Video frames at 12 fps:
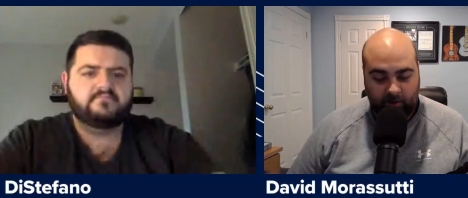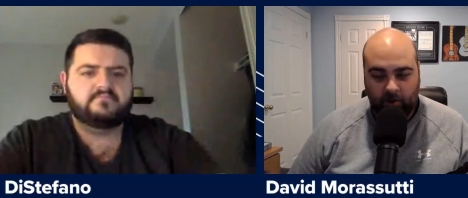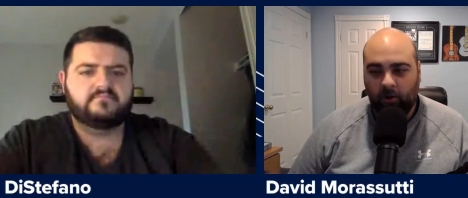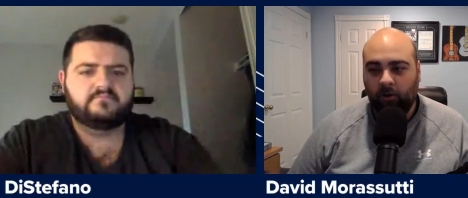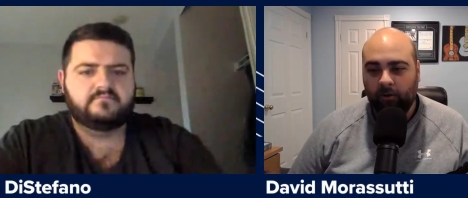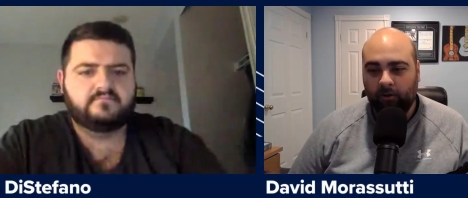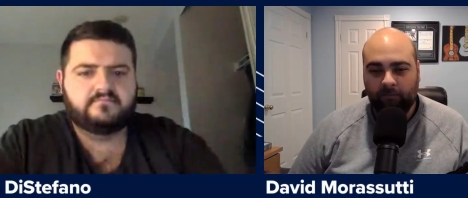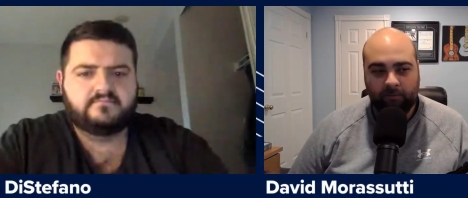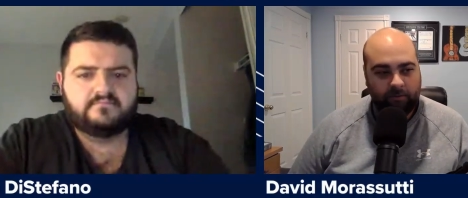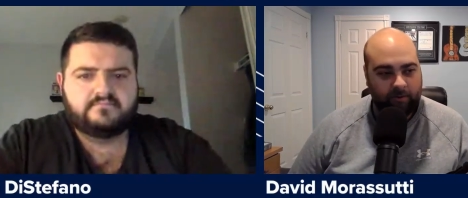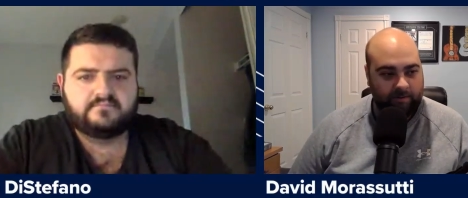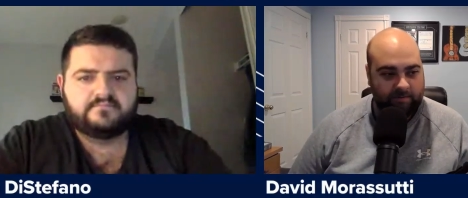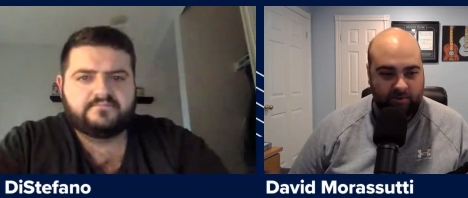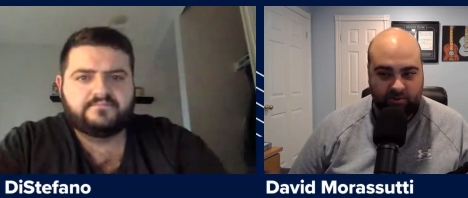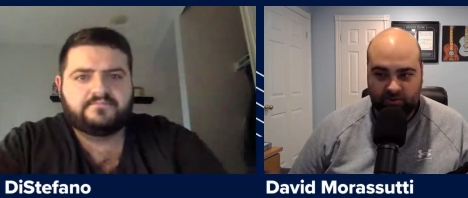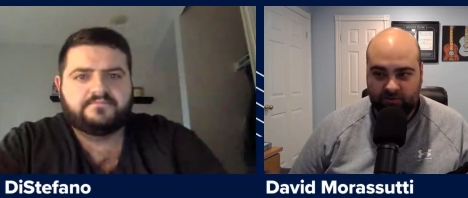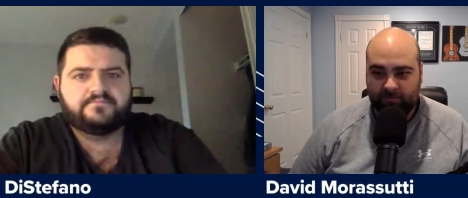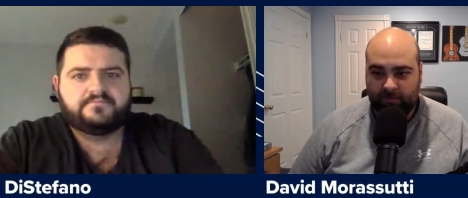Speaker 1: calling for the Leafs to
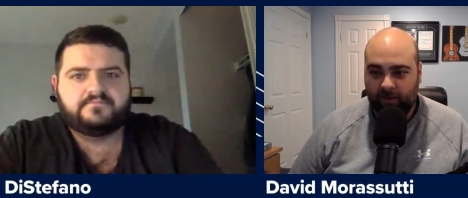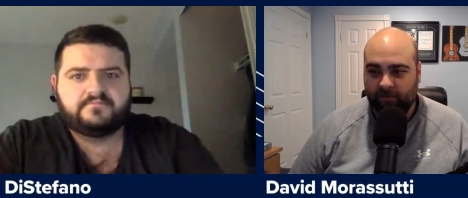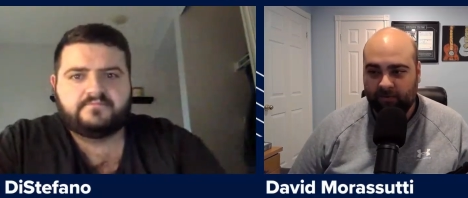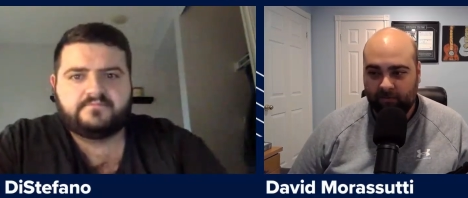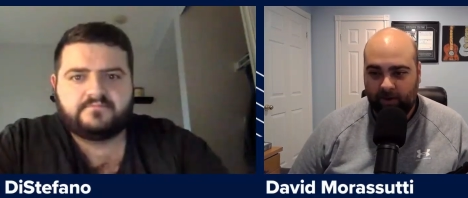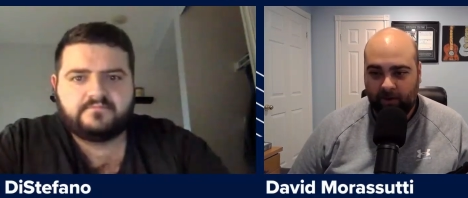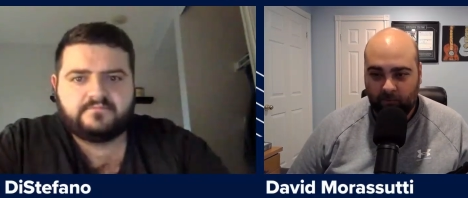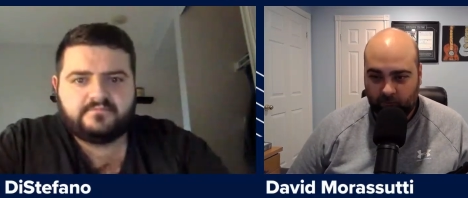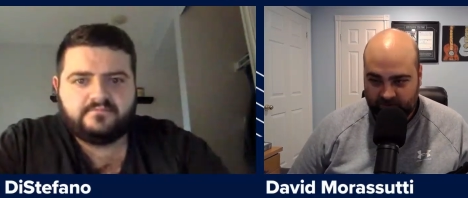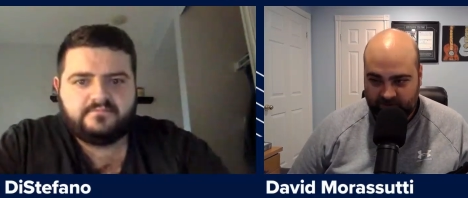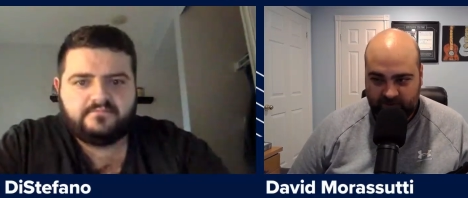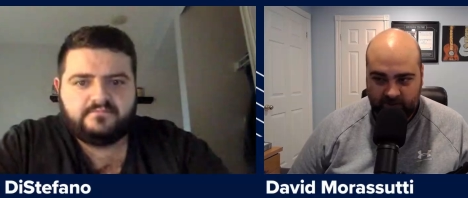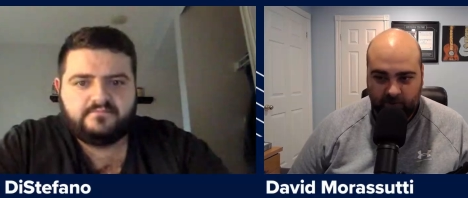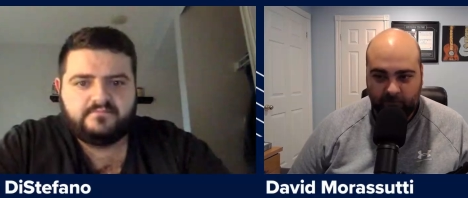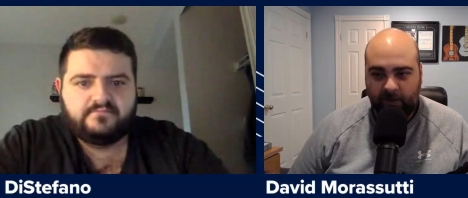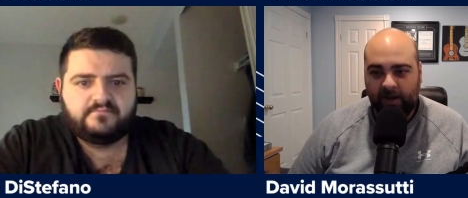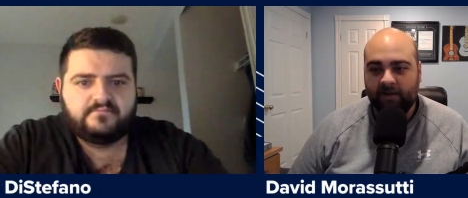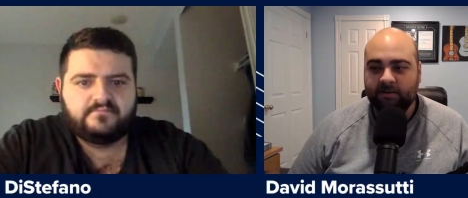just be able to make one
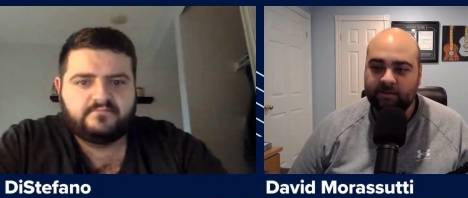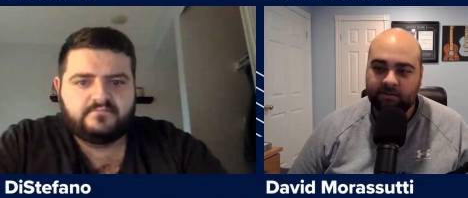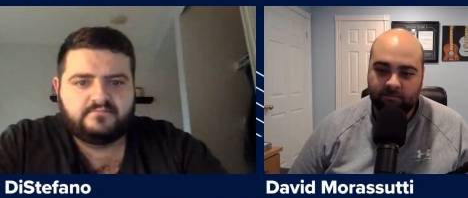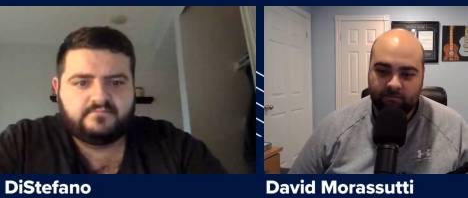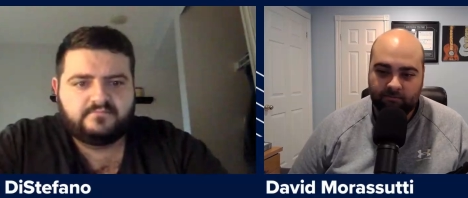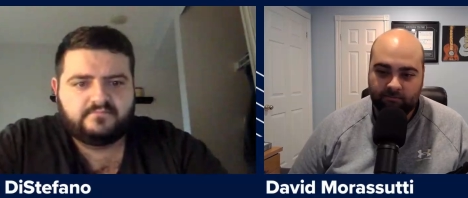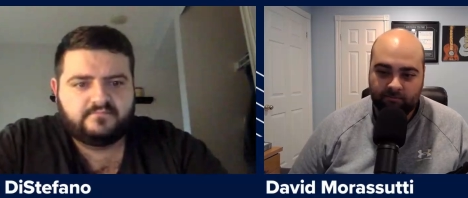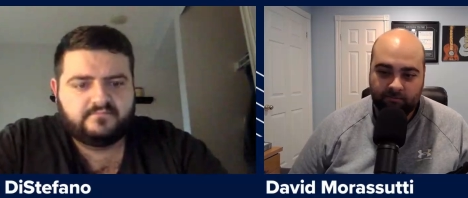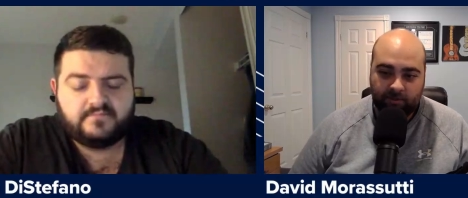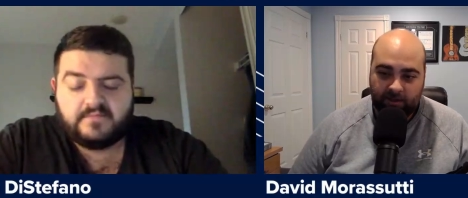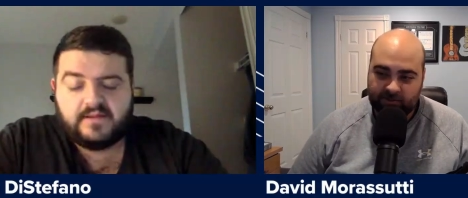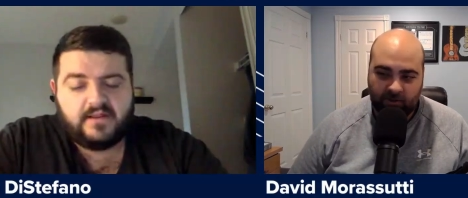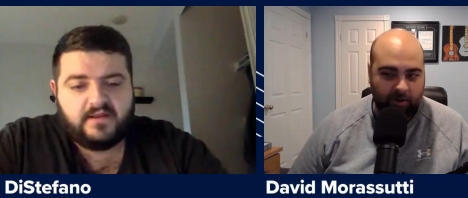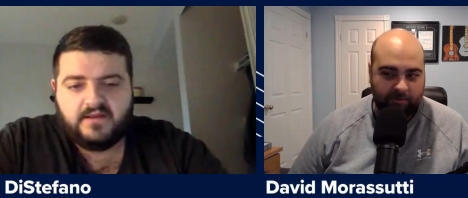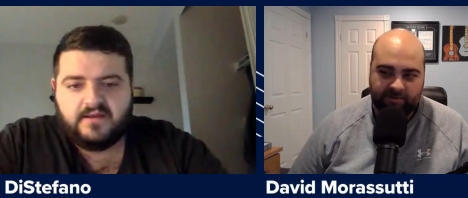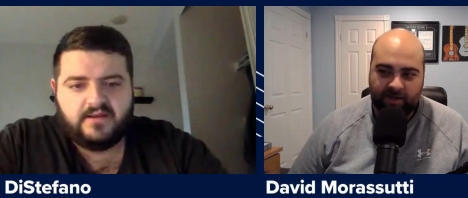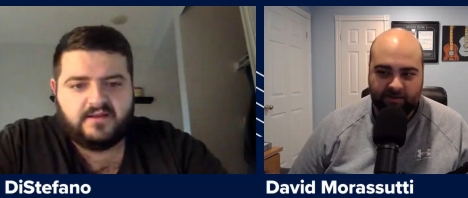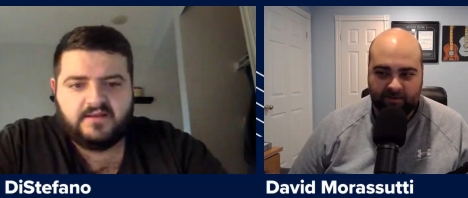single pass. That's all I
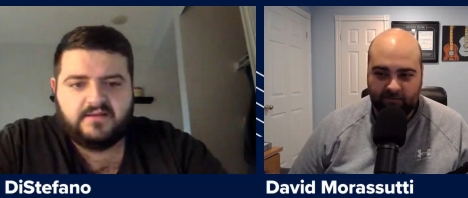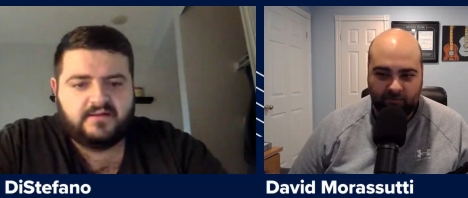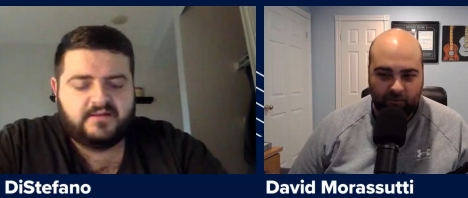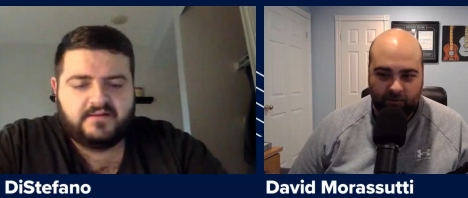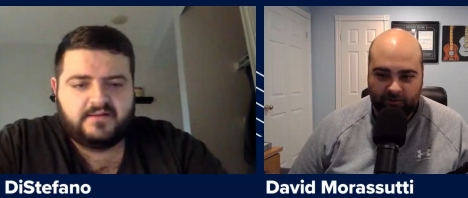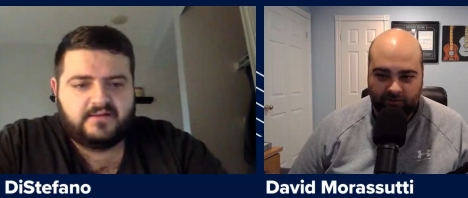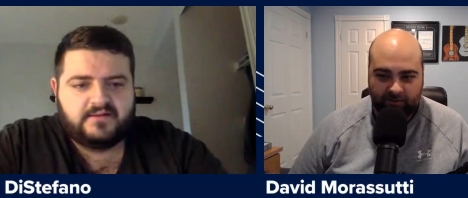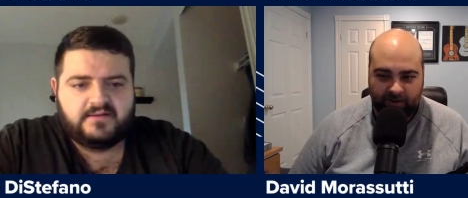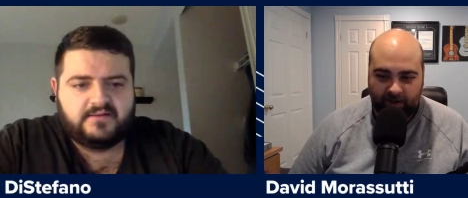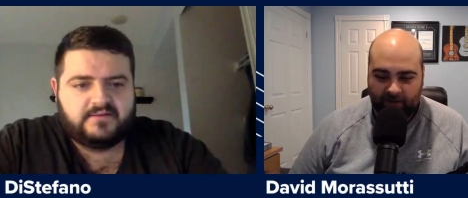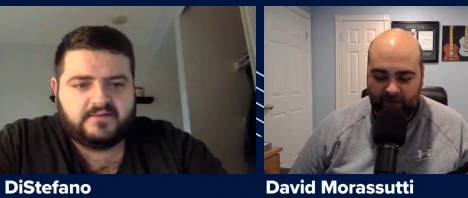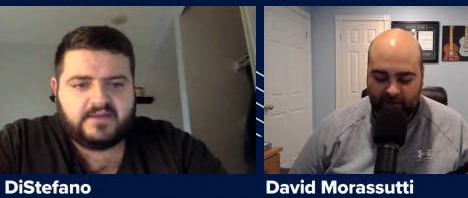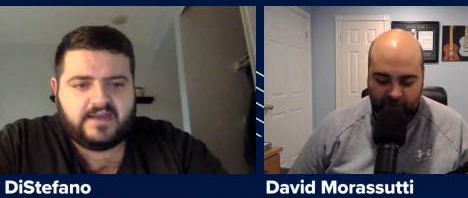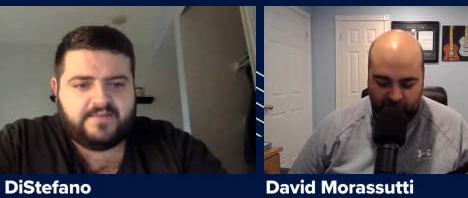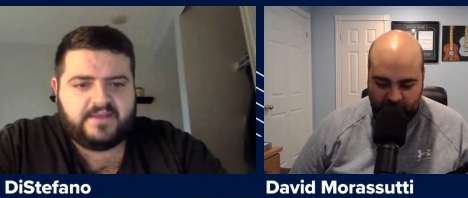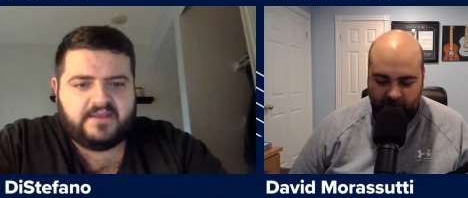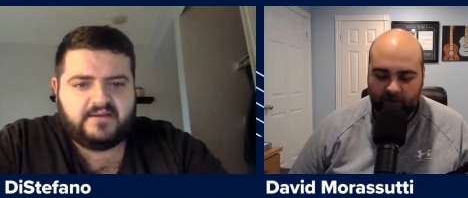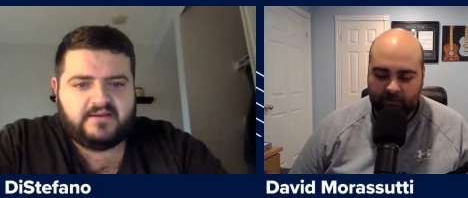was asking for, and they I could
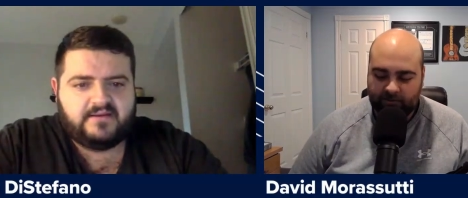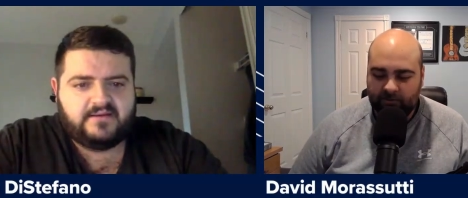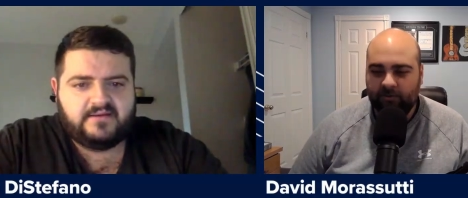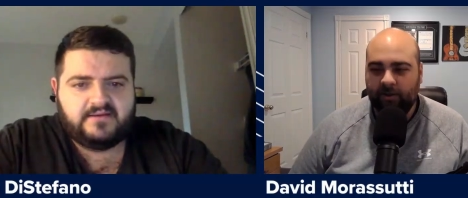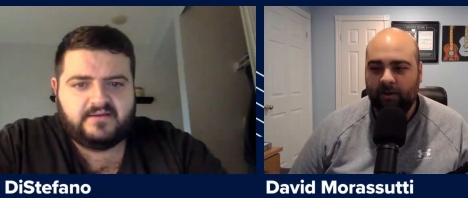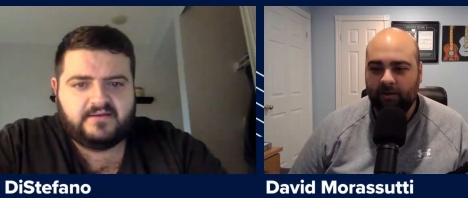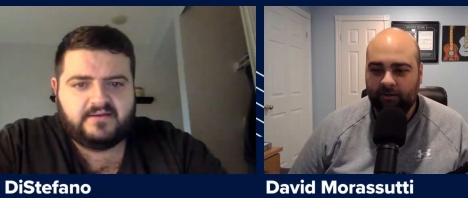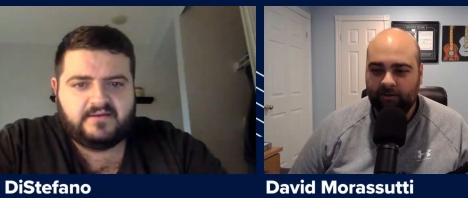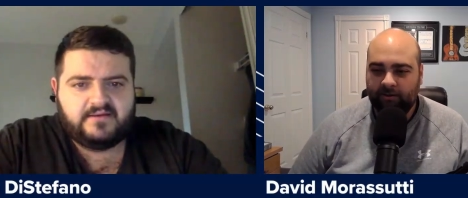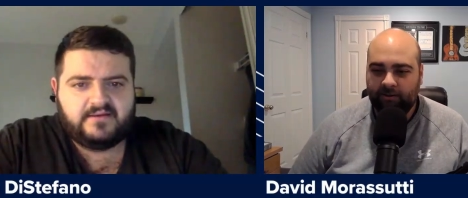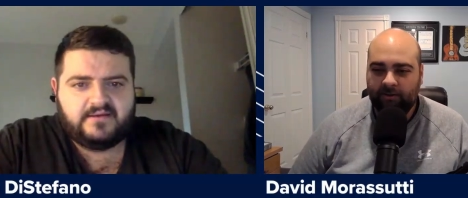mean, not do that.